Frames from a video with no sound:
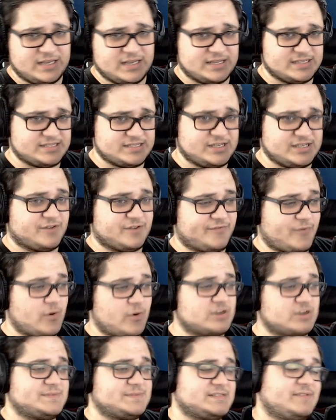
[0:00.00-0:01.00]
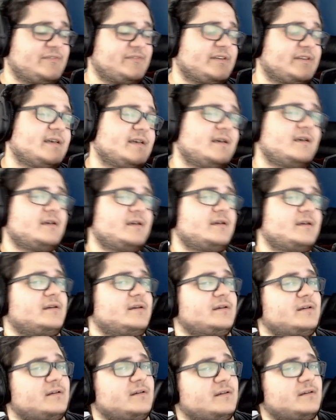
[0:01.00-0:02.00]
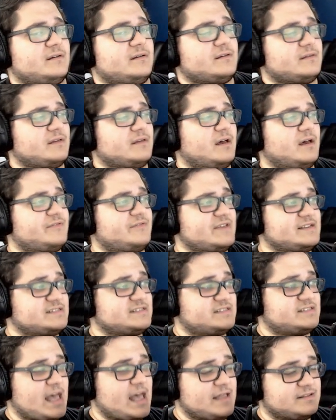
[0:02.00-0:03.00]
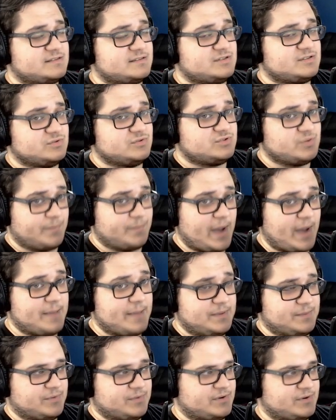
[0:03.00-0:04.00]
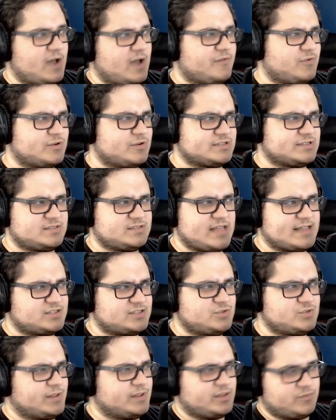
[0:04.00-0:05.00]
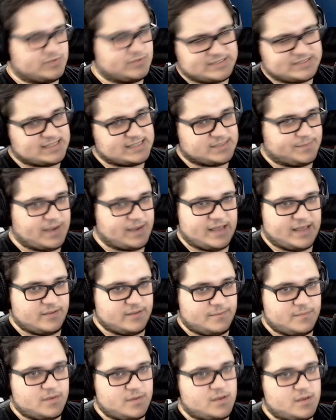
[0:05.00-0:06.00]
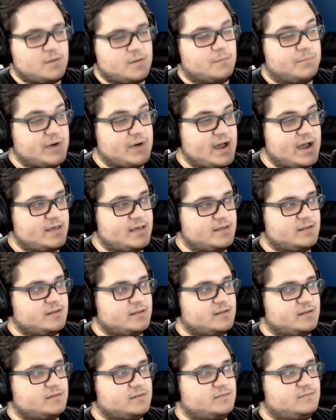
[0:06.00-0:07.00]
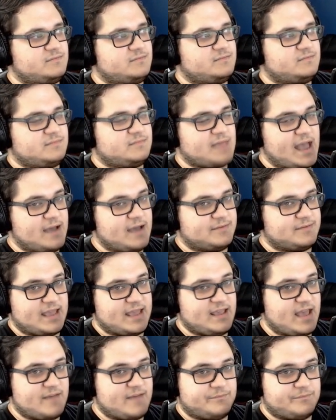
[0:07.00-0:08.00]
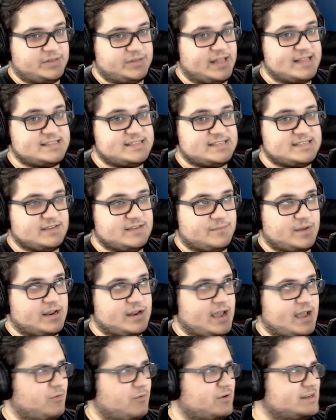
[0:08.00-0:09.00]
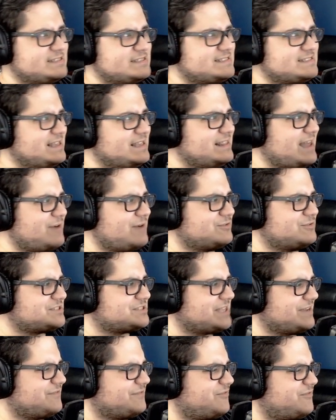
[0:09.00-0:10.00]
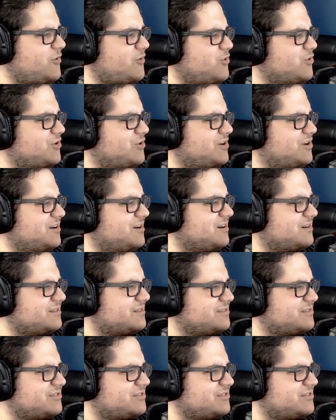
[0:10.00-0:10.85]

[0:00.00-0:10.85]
of this year for specific things that to buy people. Now, of course, that $2 billion was not to buy them, but that they have plenty of money. I want to say that was like for,